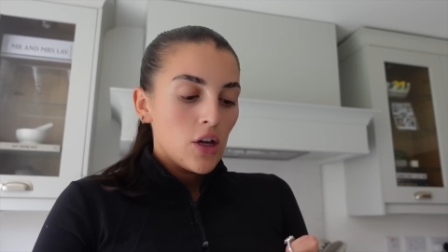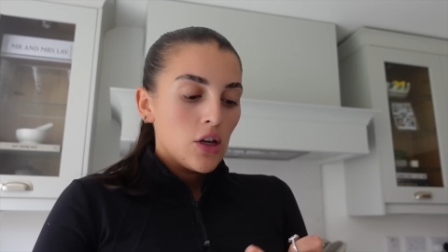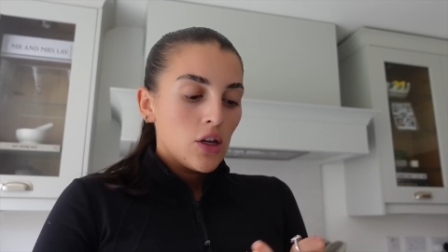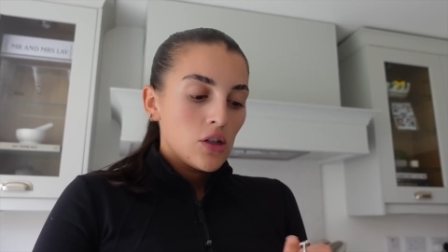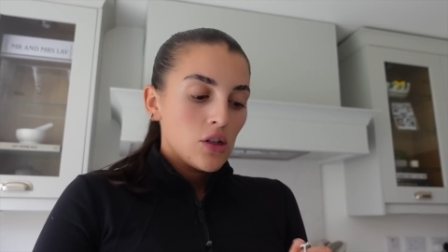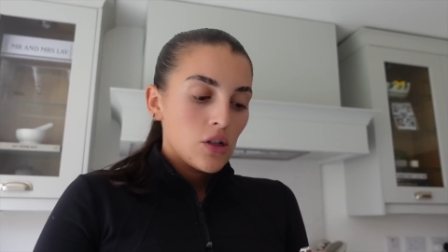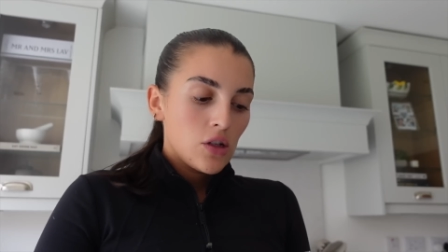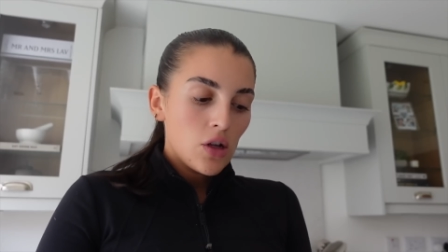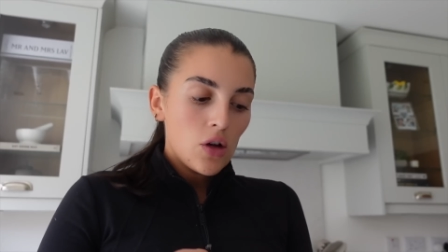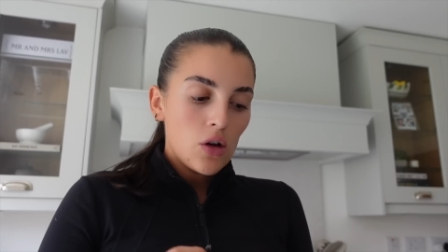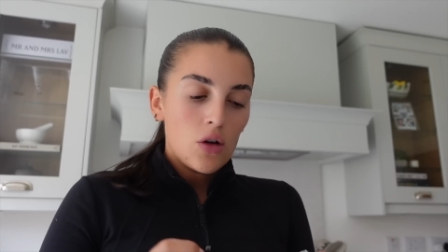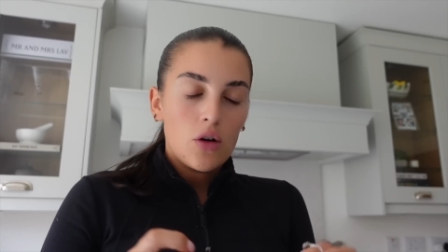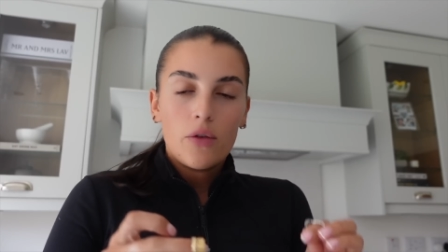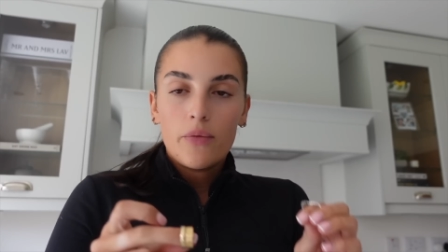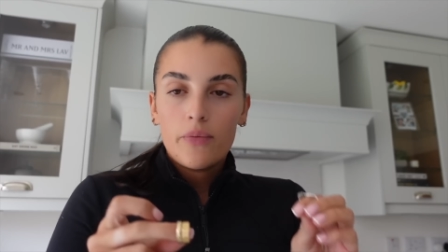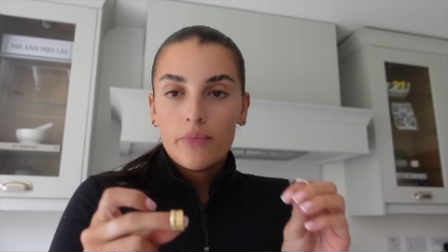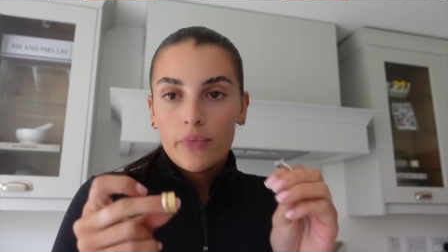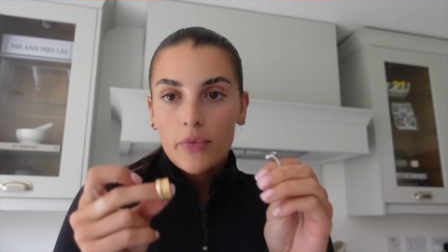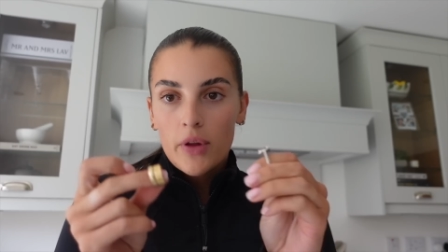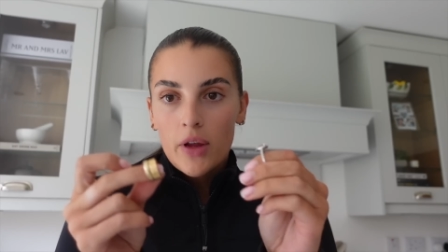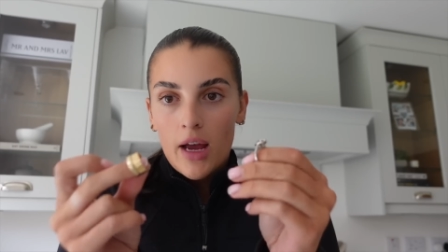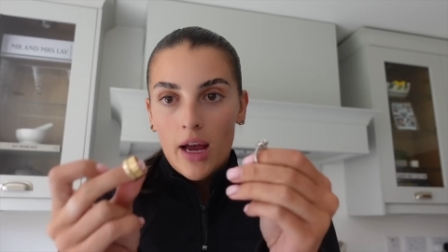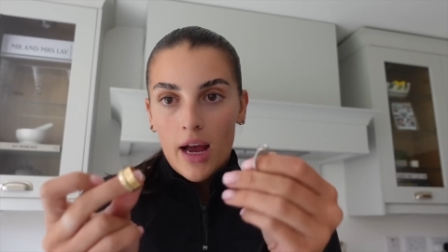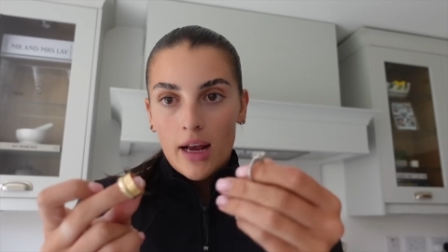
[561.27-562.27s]
So
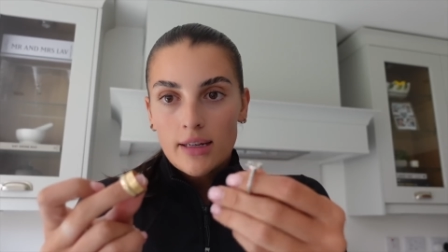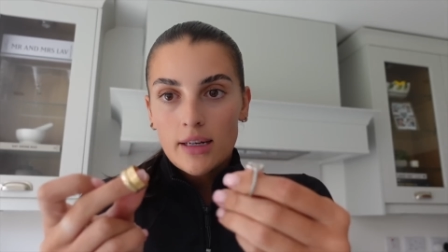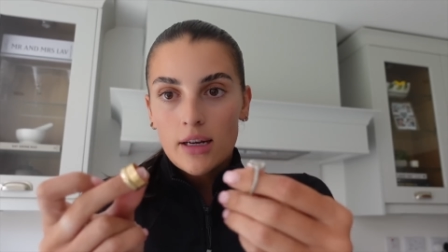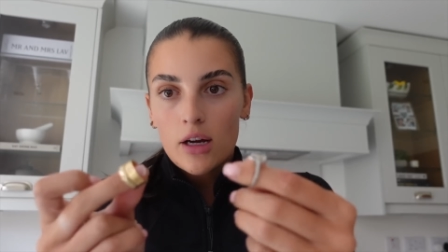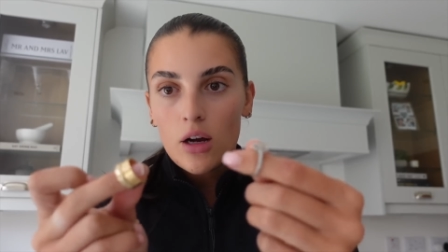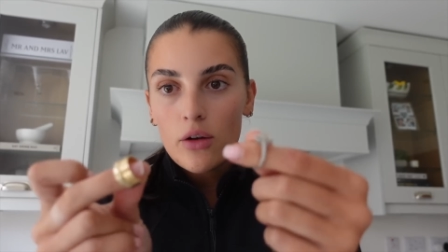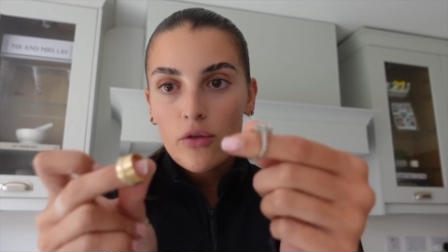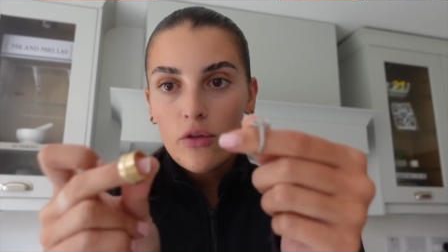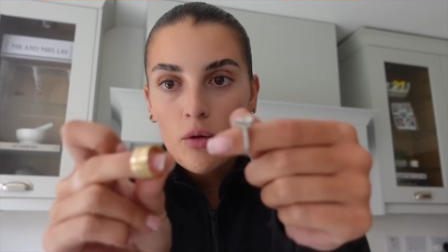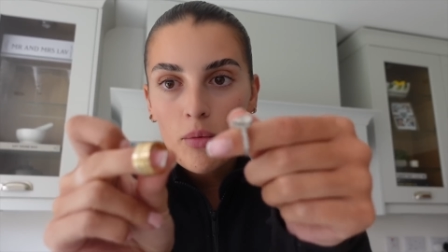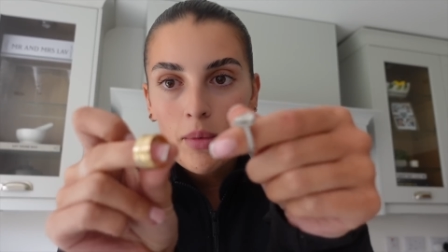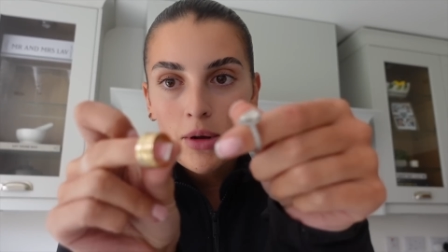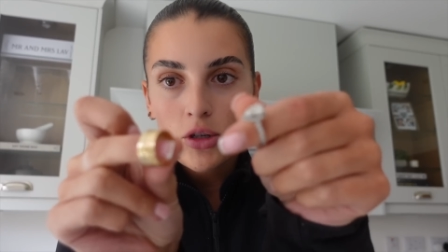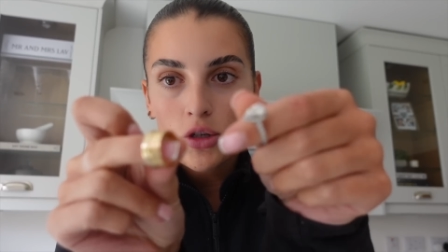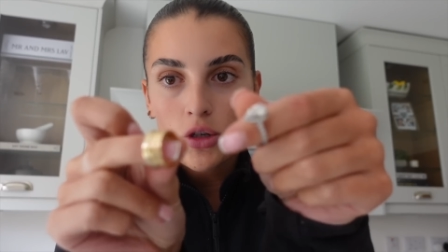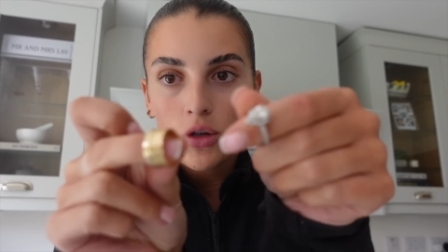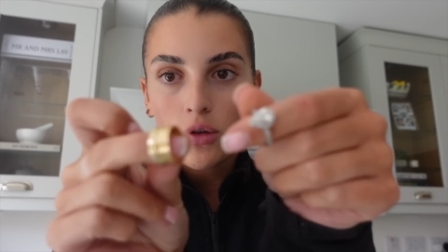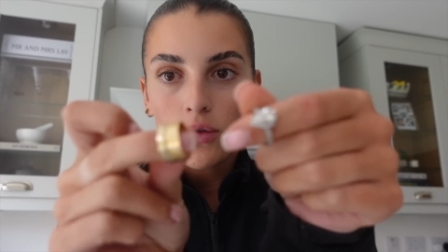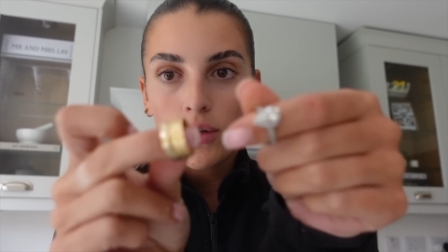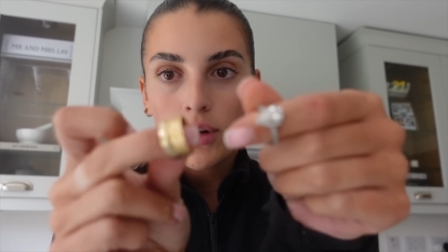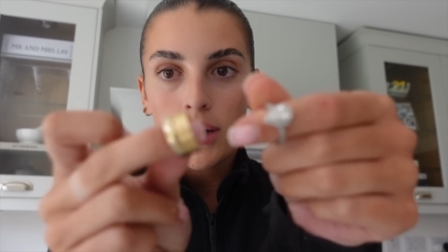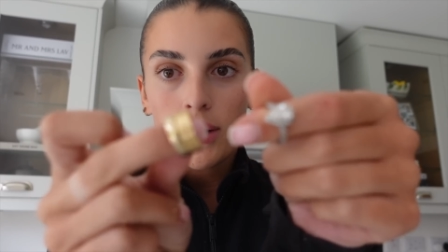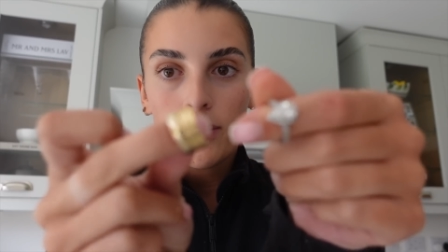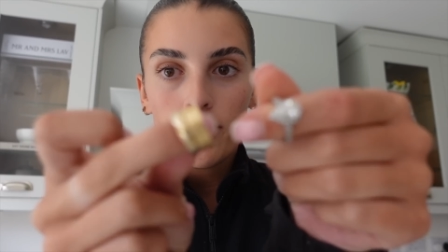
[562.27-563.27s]
I take off all my
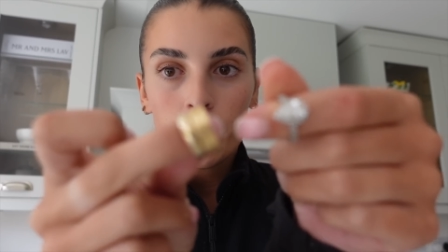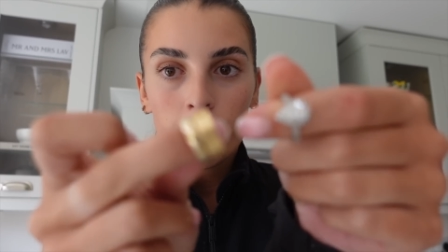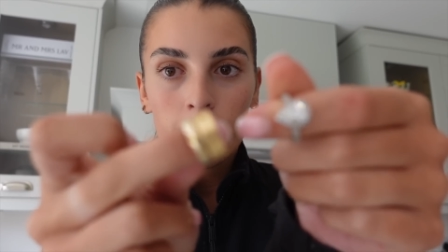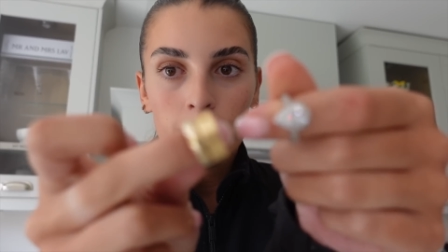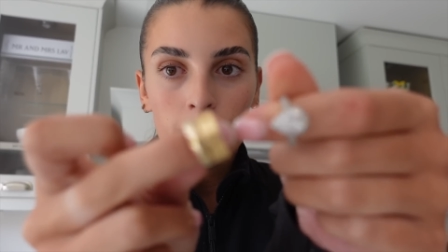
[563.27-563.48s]
jewellery.